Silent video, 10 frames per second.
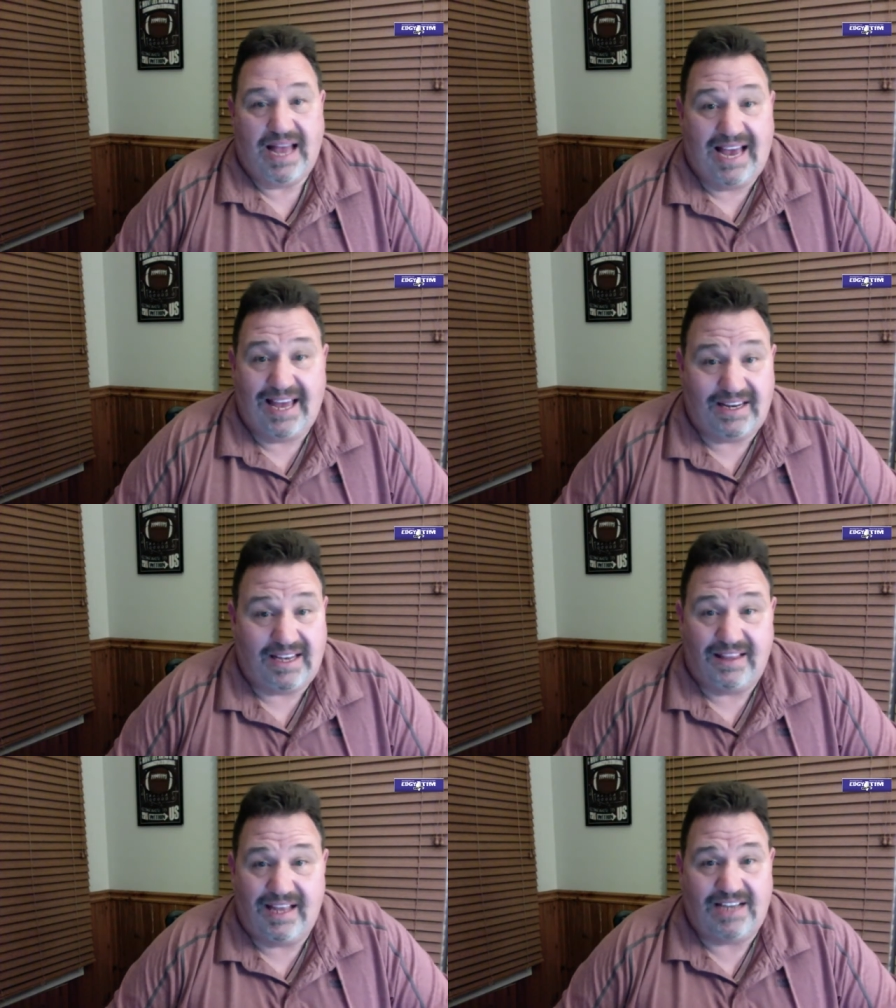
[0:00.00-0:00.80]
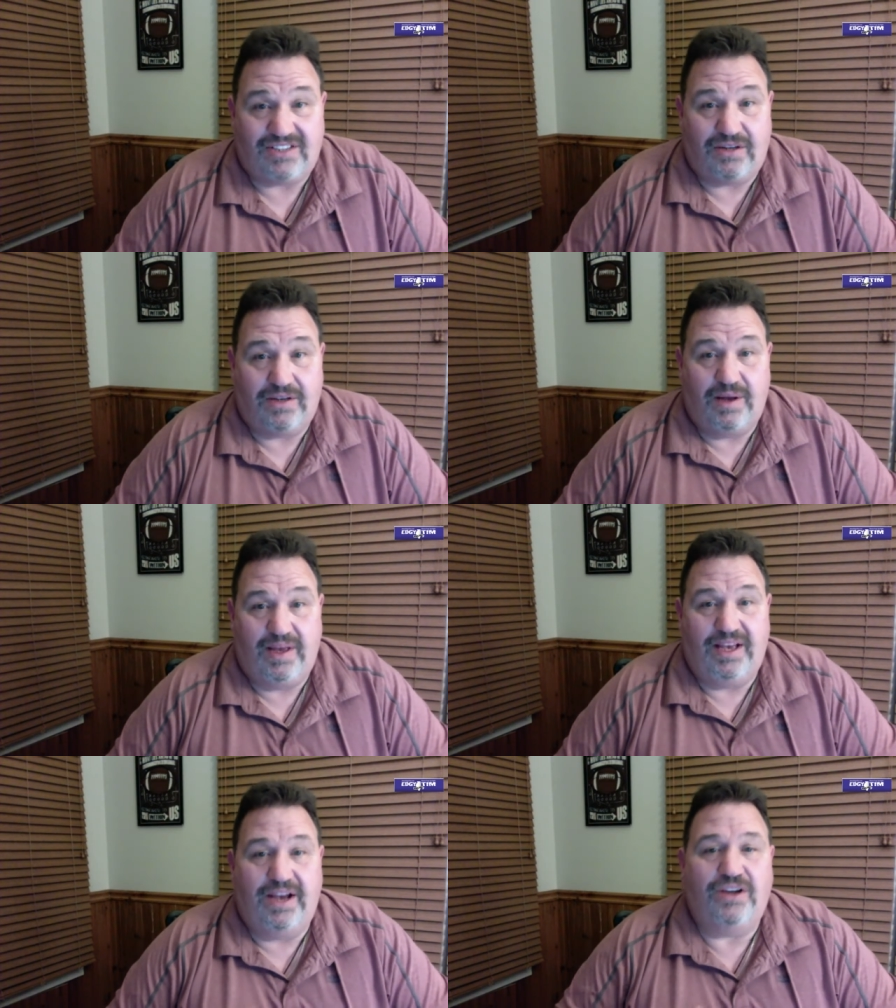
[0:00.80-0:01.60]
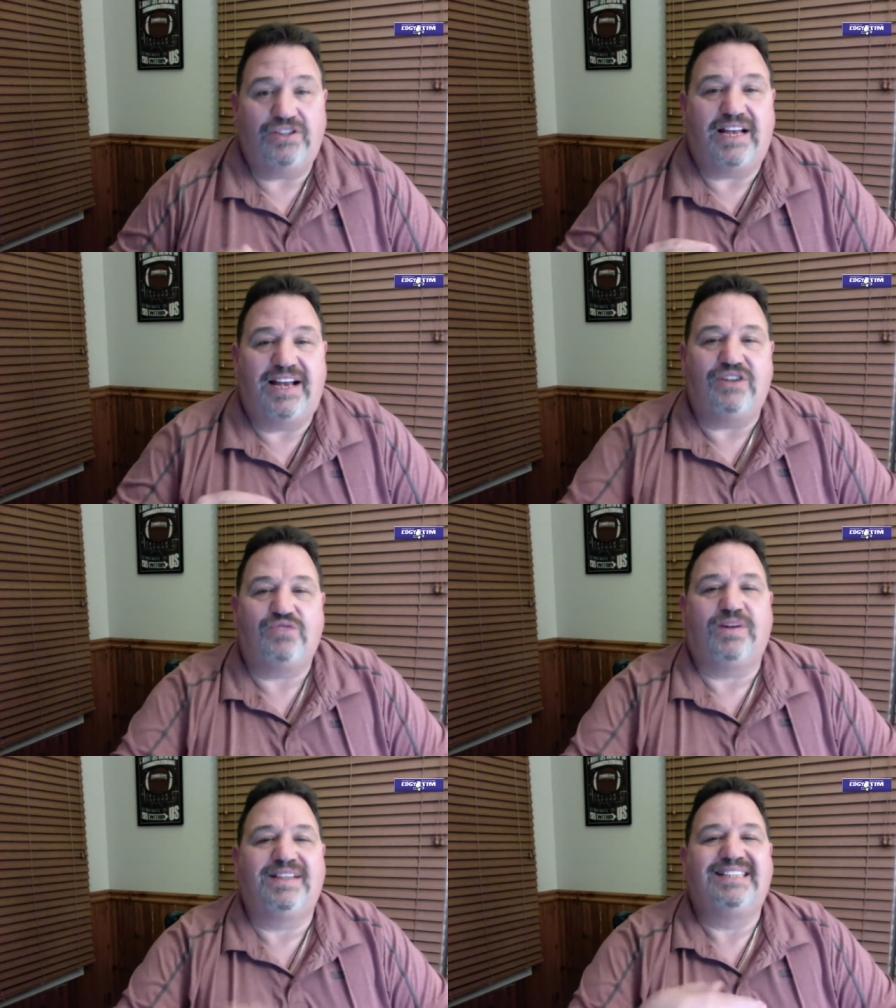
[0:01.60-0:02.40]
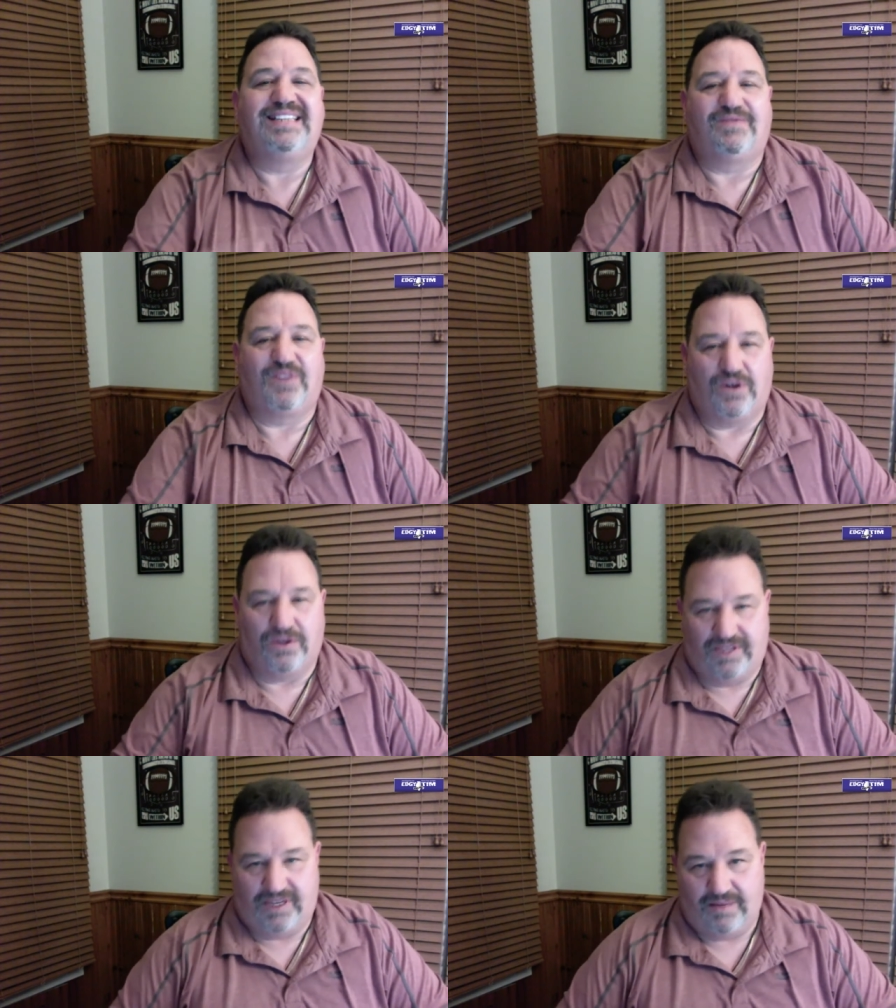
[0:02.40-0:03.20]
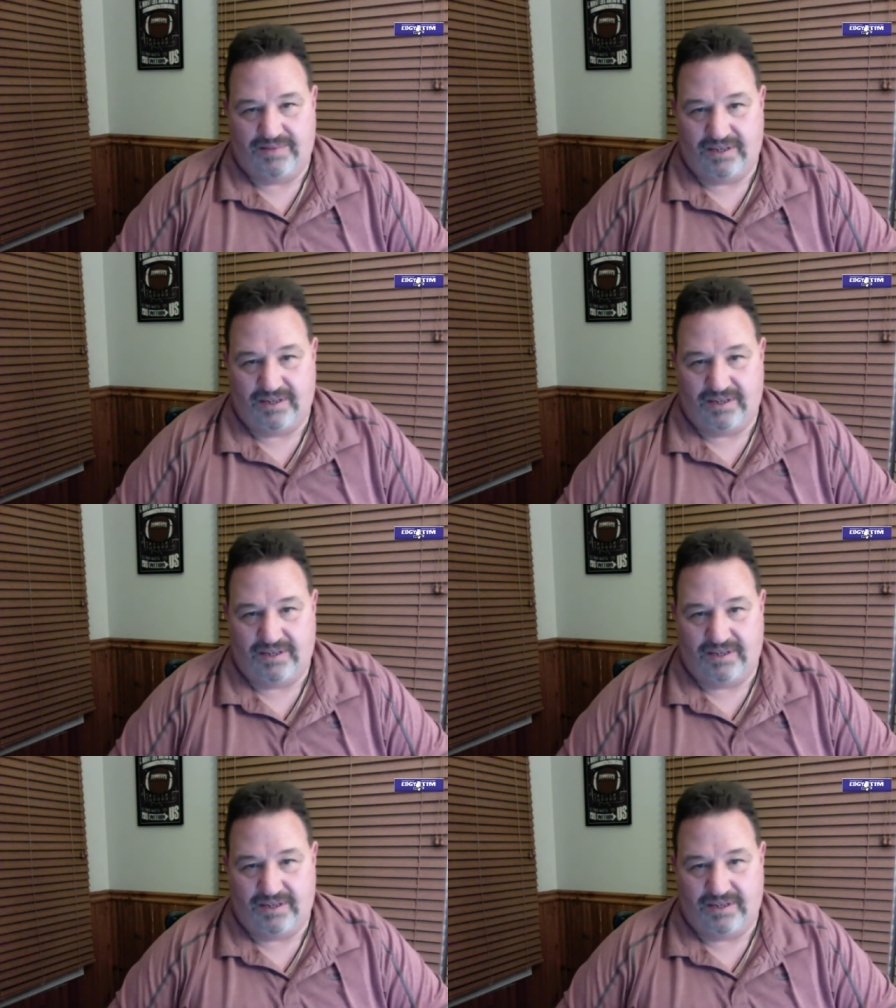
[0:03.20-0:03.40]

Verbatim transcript: I had a kid last year. Here's here's where the difficulty comes